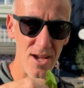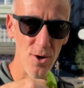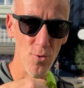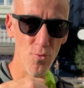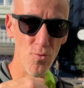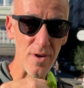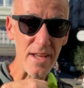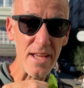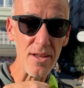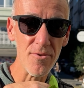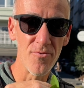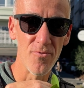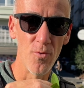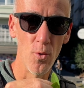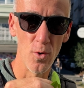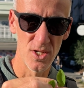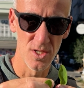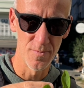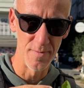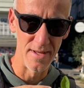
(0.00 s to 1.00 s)

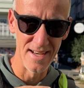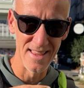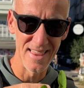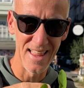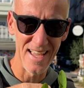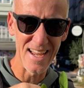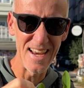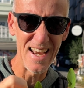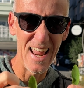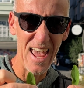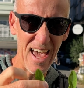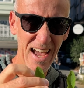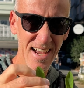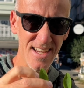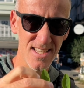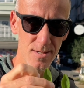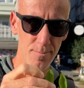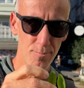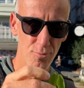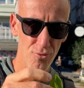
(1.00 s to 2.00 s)
reinforcement, like an
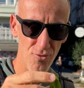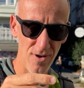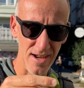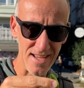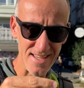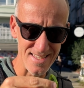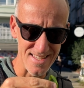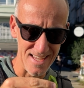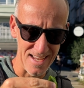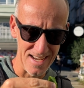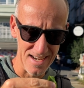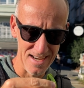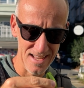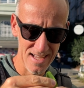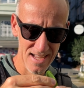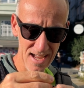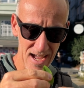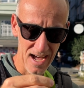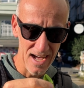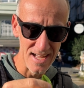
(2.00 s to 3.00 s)
X bracing
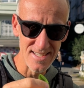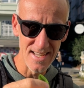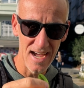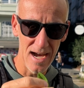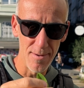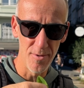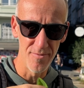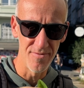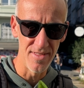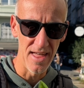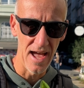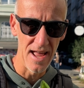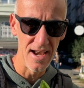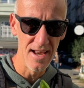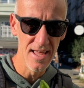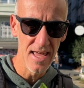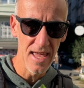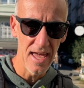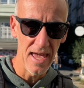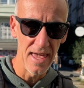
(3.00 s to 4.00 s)
on top of that.
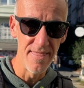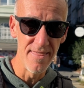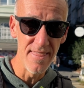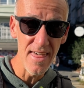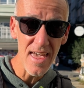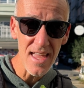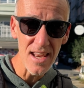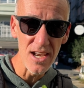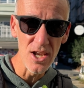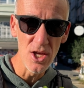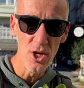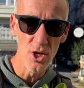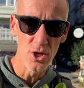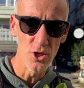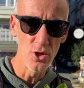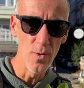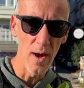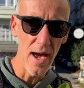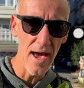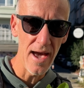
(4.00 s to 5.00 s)
And then
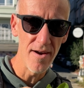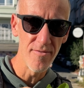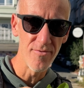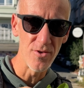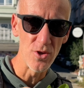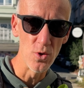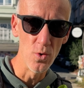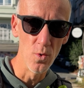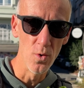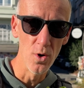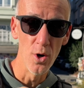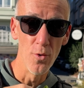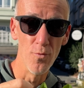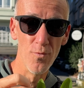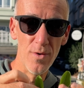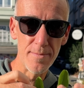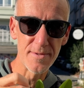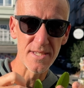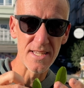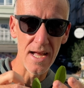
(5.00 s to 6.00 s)
you have your
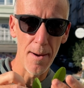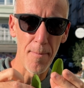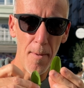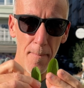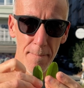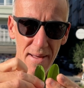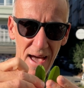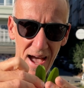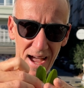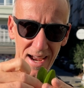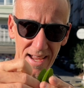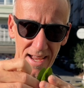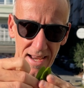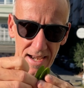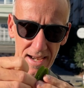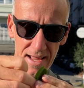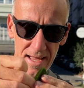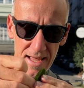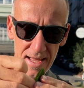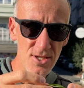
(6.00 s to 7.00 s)
ripstop
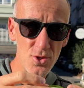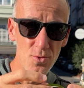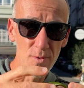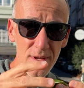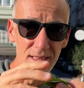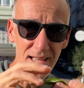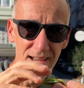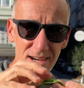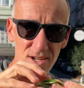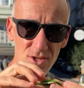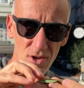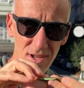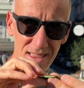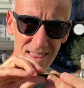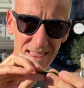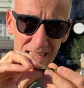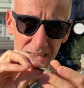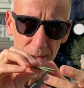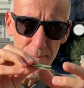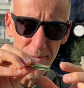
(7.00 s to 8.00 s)
backing. These 3 layers are
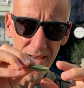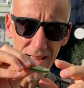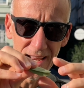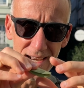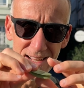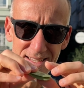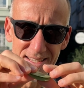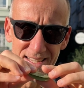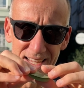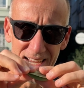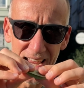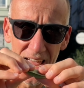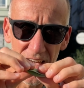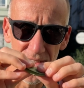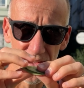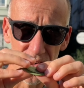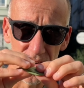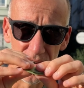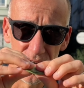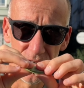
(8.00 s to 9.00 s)
laminated
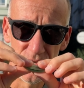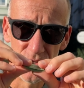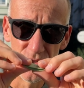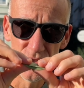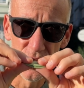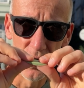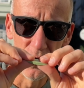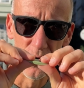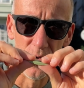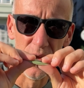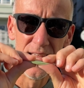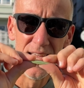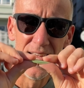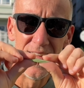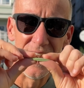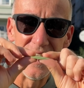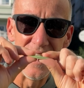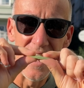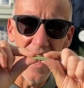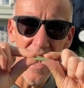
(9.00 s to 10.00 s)
together. So
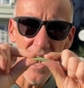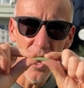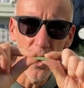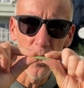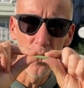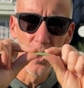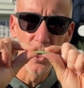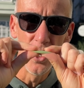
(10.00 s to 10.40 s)
now